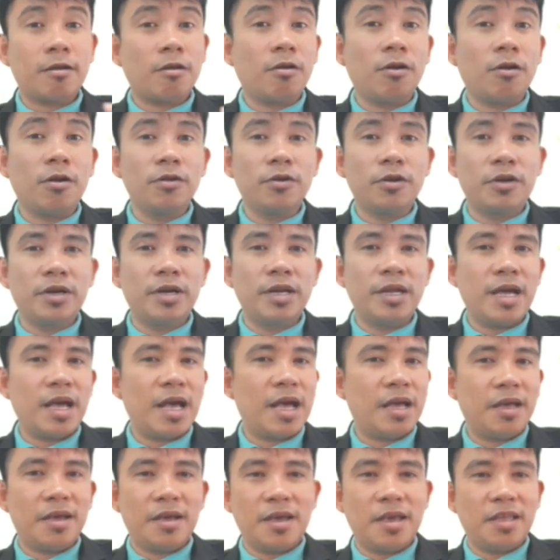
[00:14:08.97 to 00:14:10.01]
color.
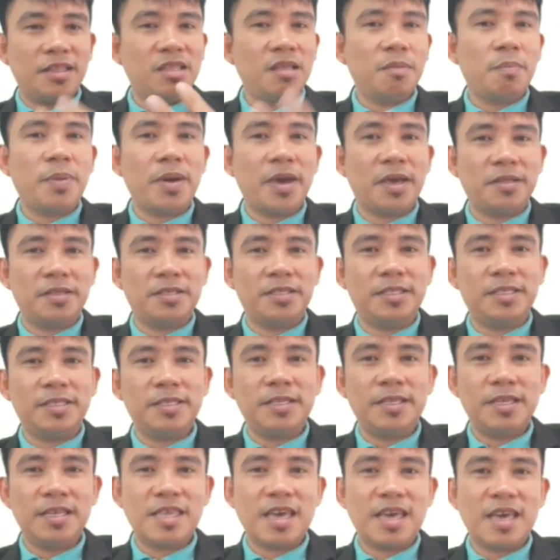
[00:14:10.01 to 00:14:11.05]
It depends.
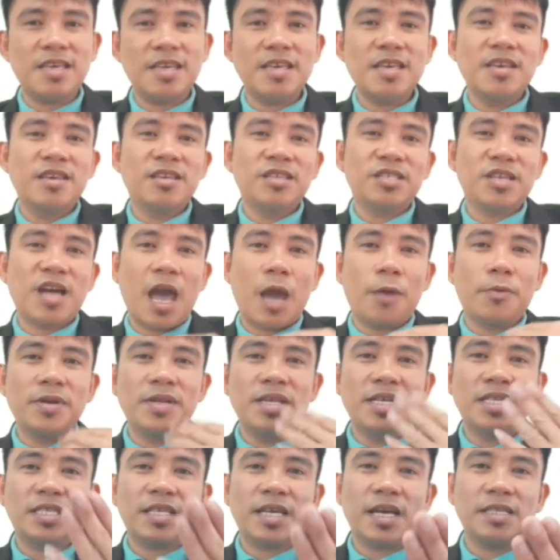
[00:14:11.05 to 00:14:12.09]
Okay, so I will
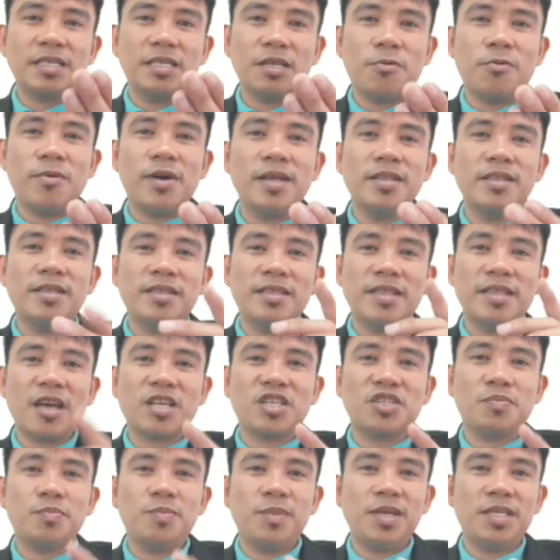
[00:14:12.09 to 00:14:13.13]
discuss that one
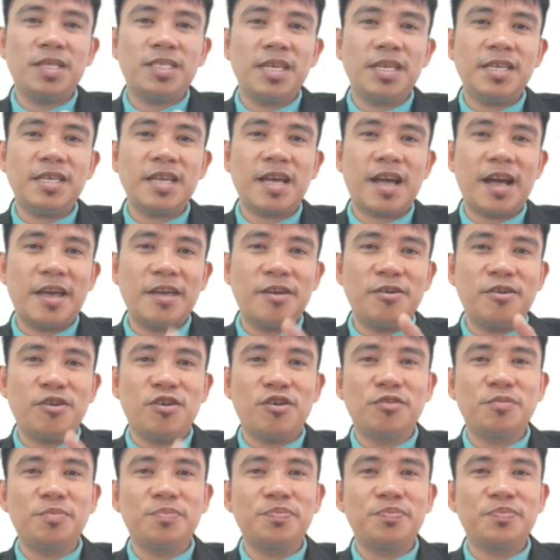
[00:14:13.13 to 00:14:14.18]
next meeting. I
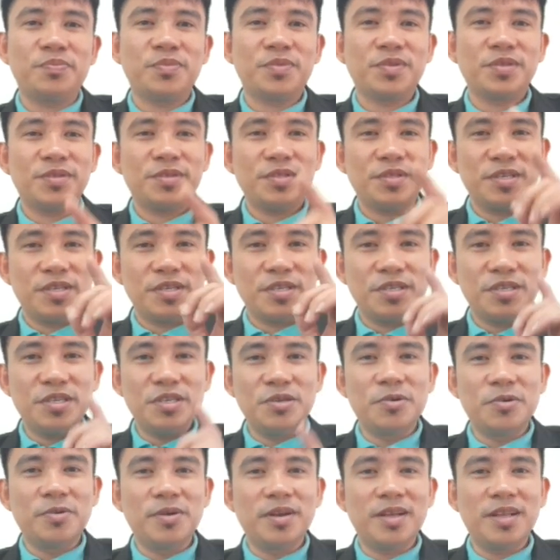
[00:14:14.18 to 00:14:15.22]
hope
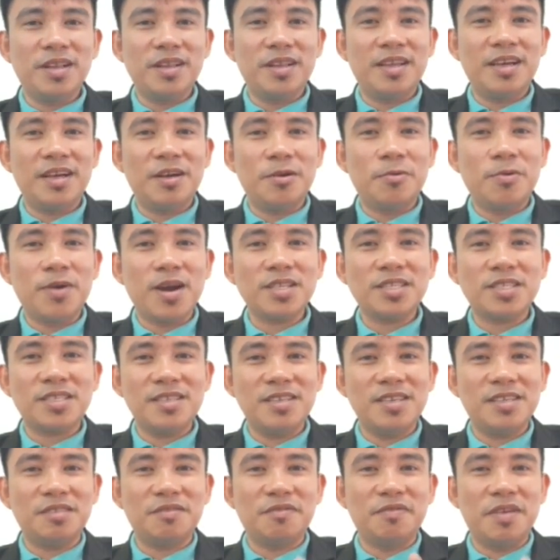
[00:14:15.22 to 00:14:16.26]
you will
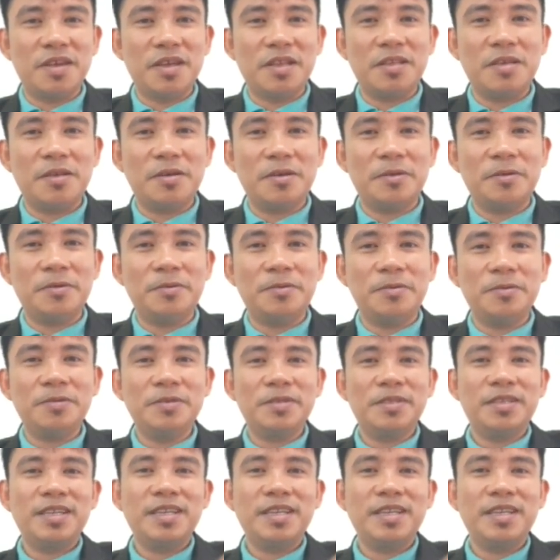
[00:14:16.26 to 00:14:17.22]
watch this video.